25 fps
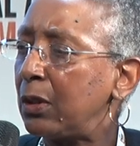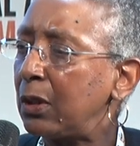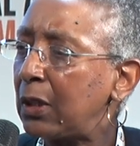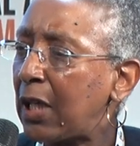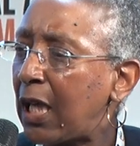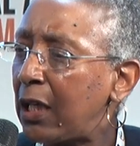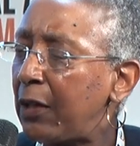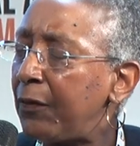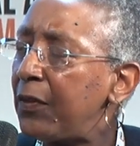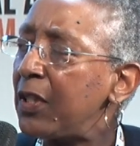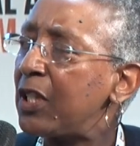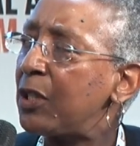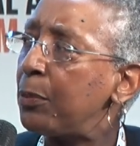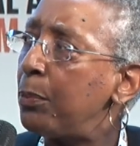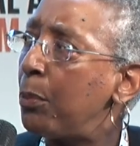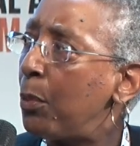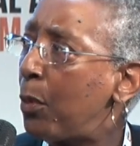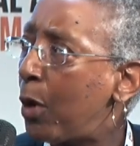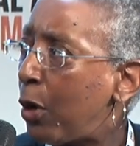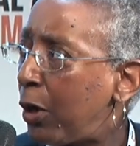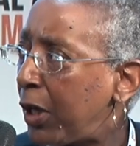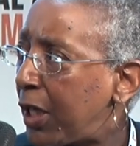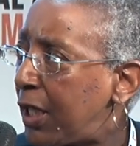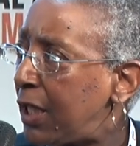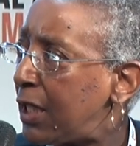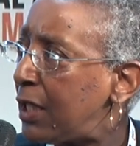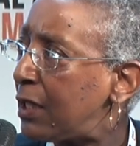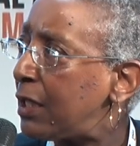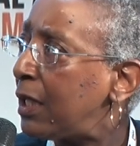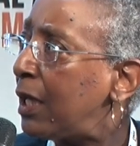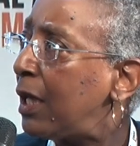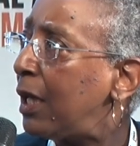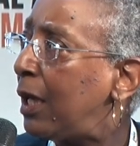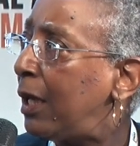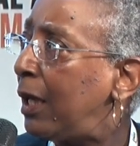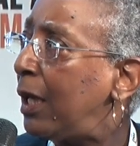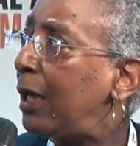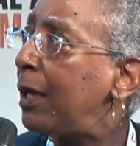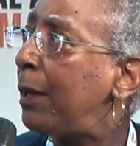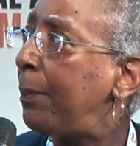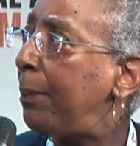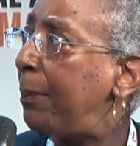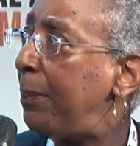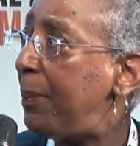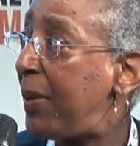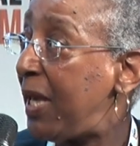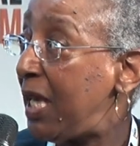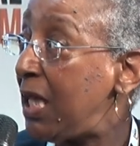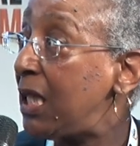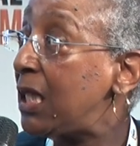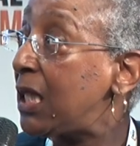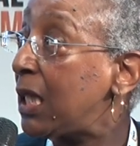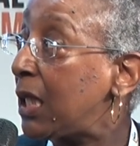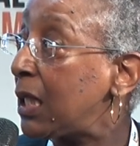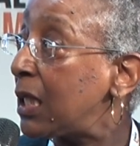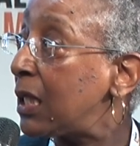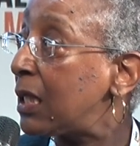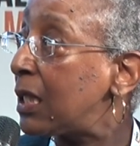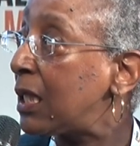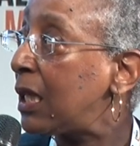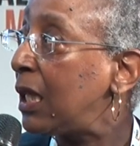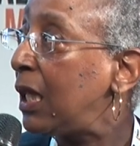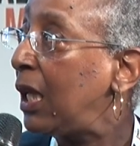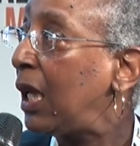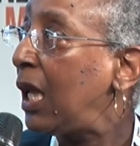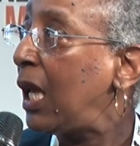kind of its market basics